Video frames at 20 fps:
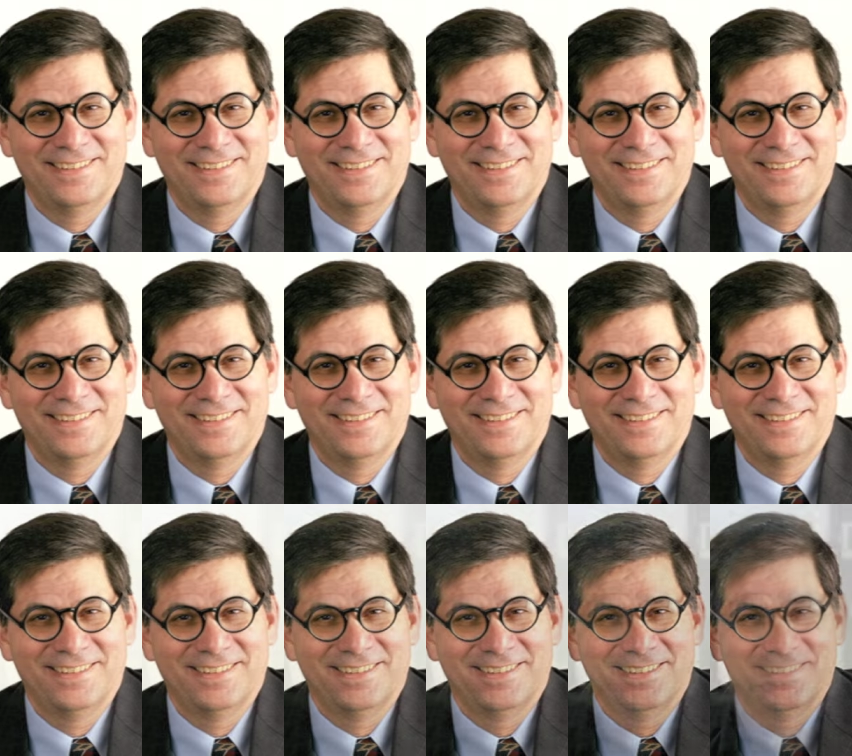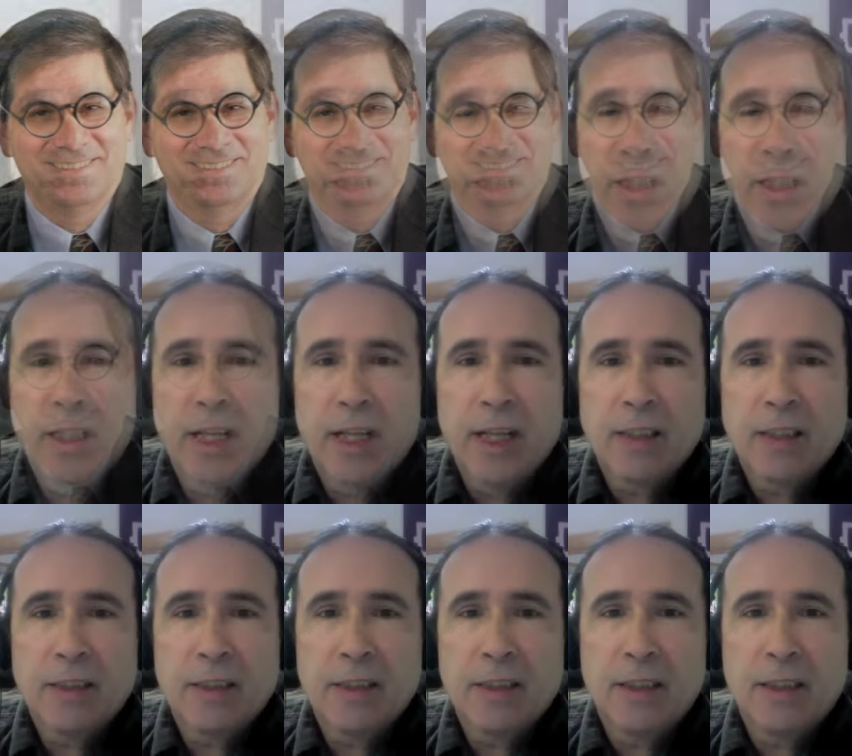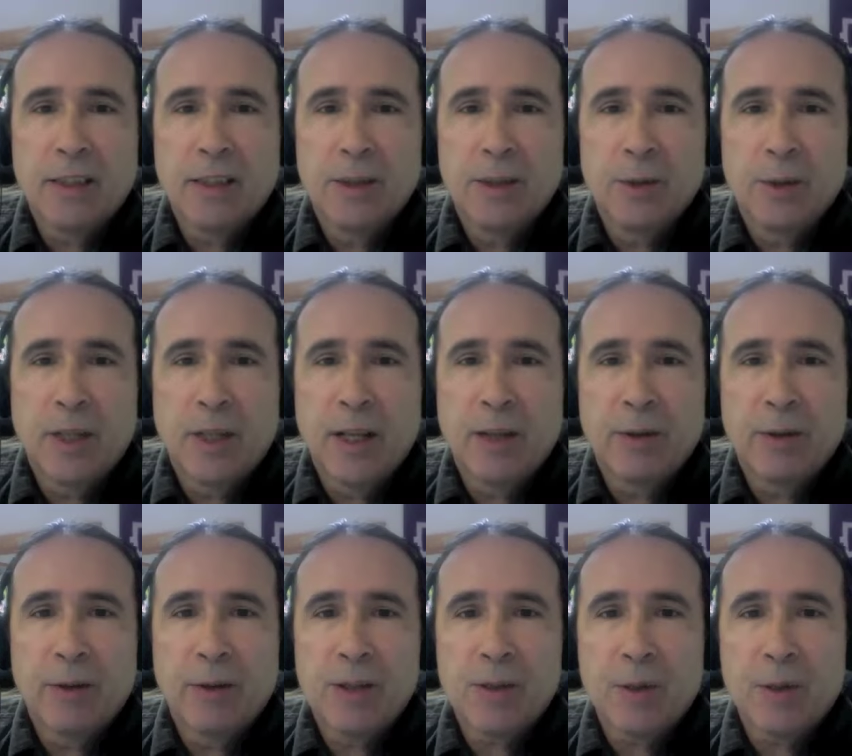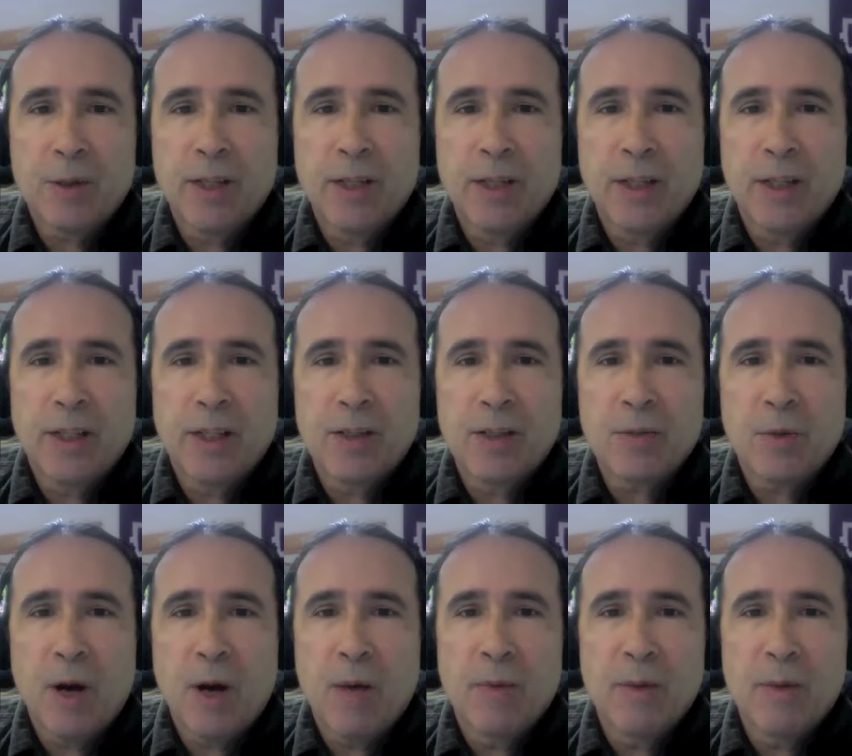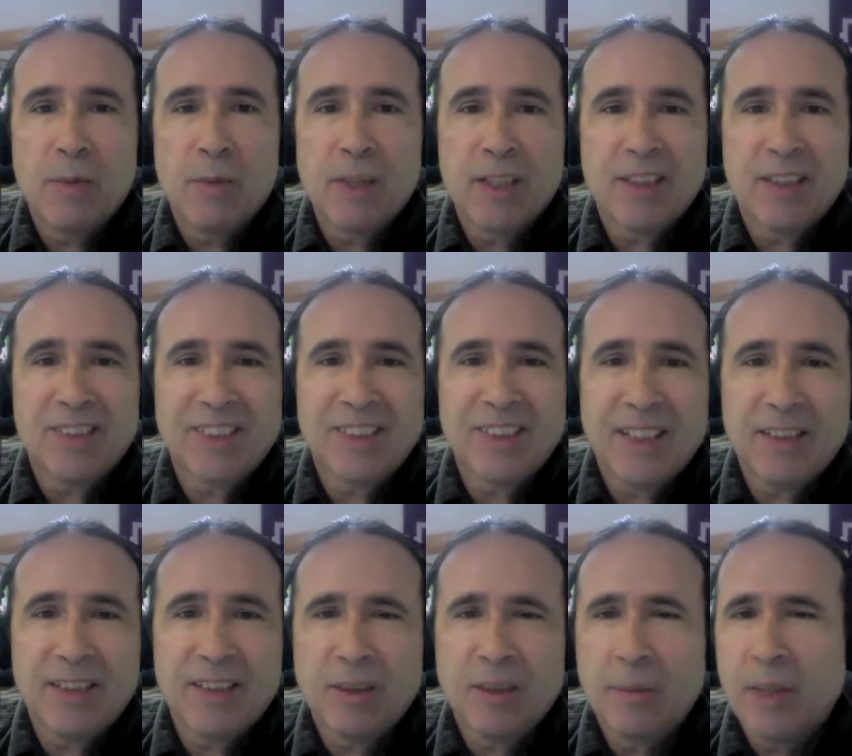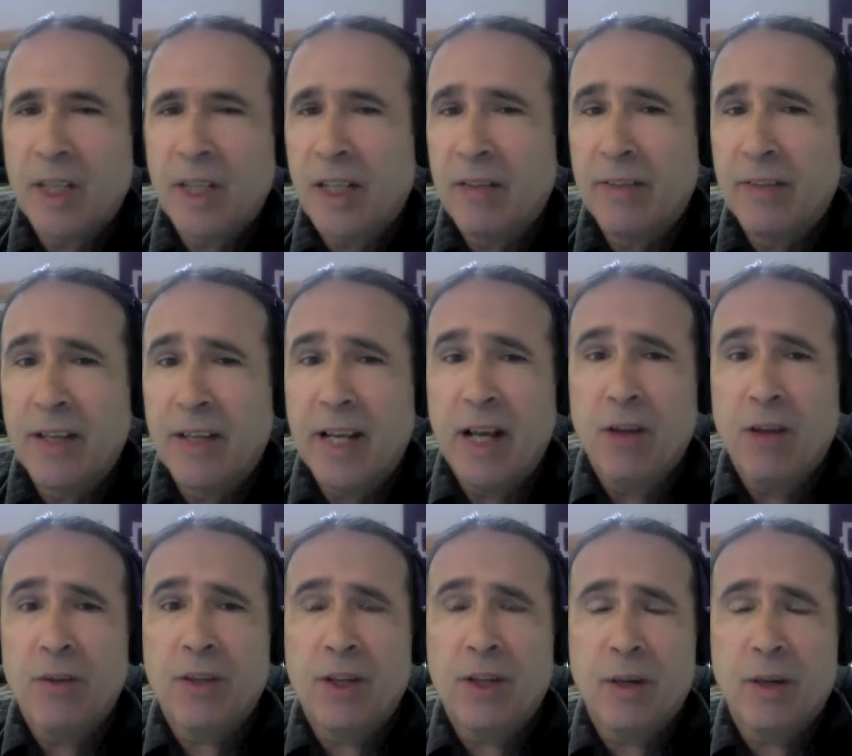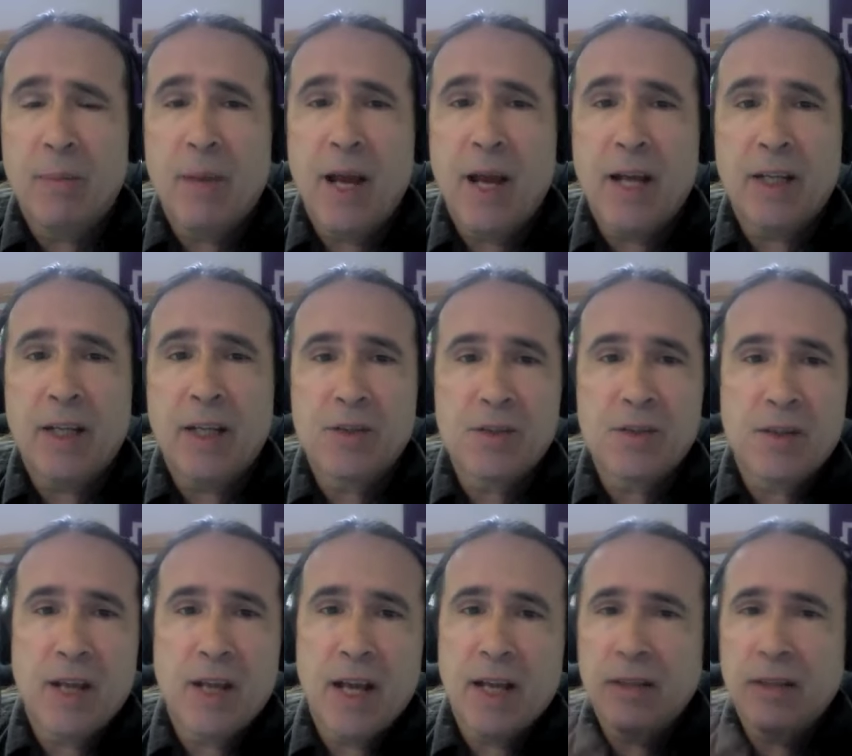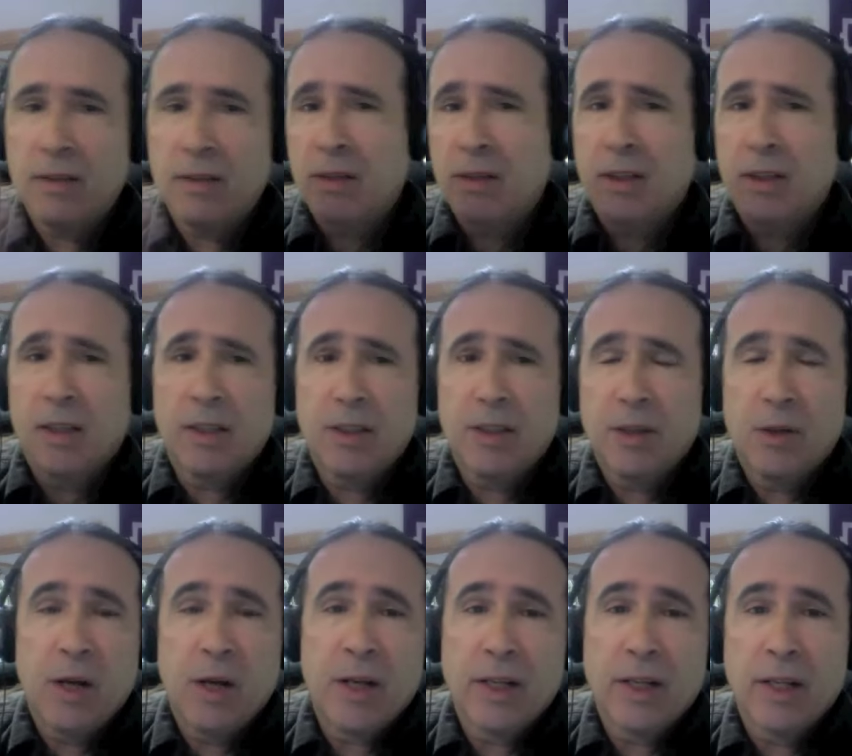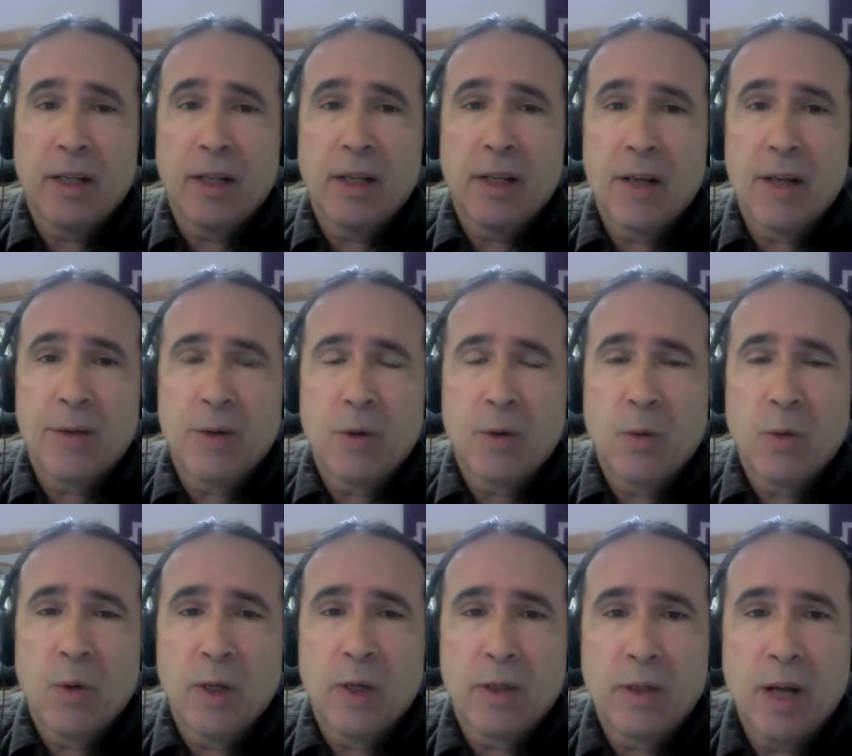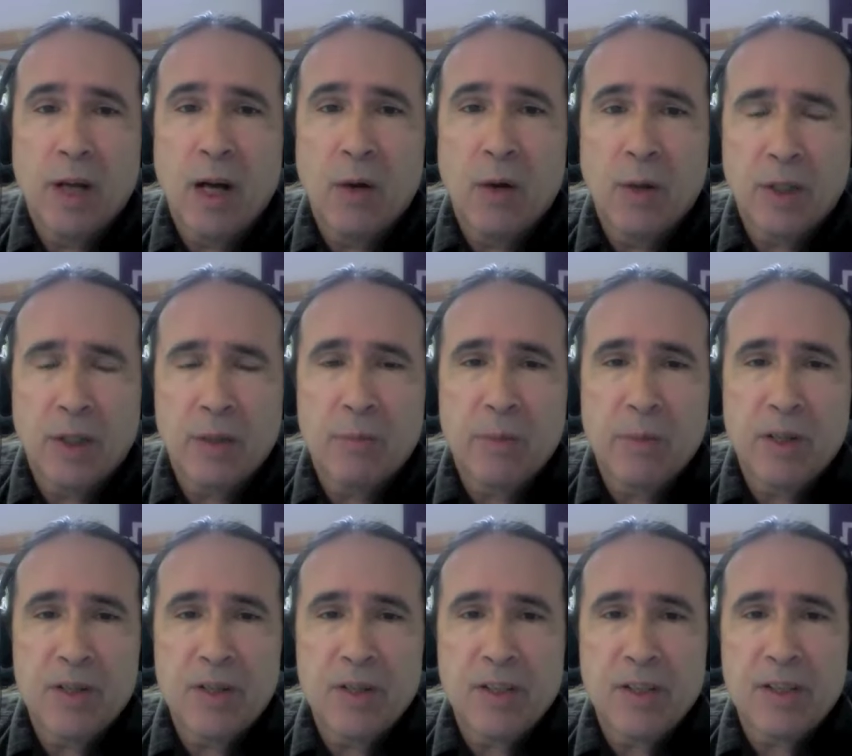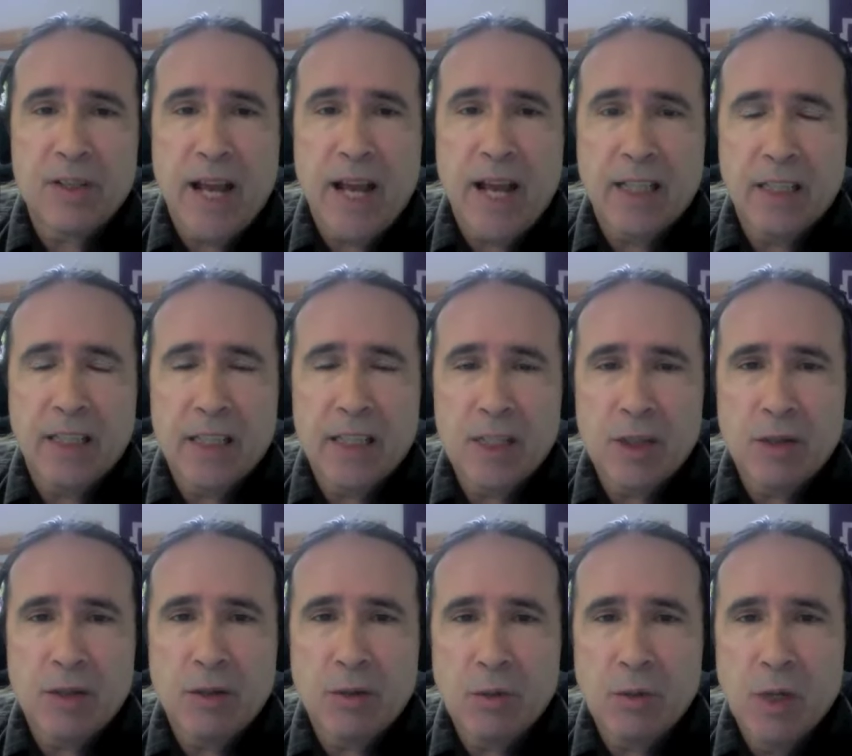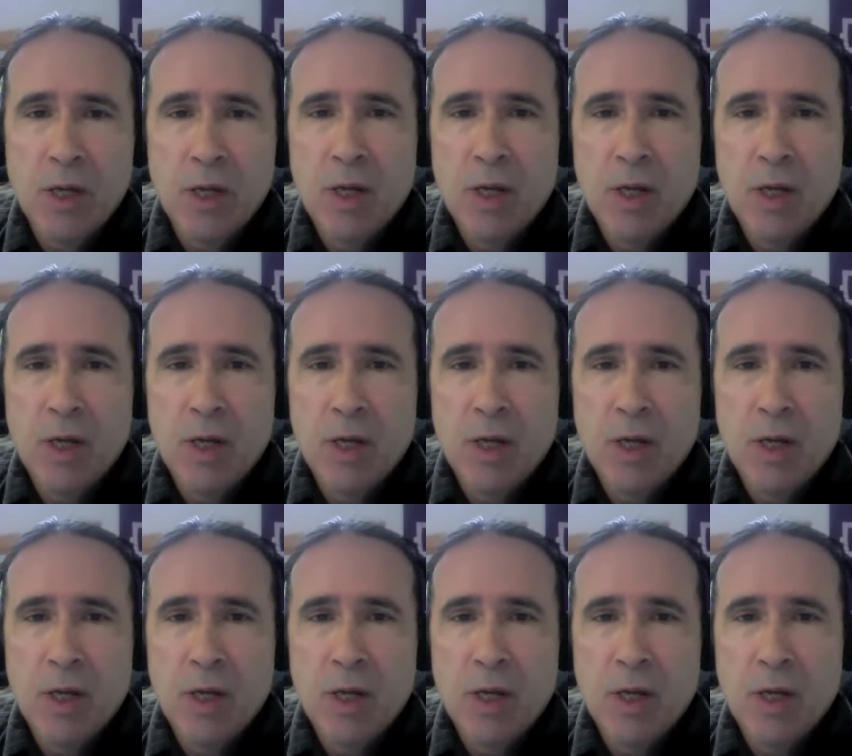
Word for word: Right, but uh, you got uh, Newt Gingrich running against Romney because he had some kind of a health care package that, uh, you know, again, I don't know what how it compares exactly to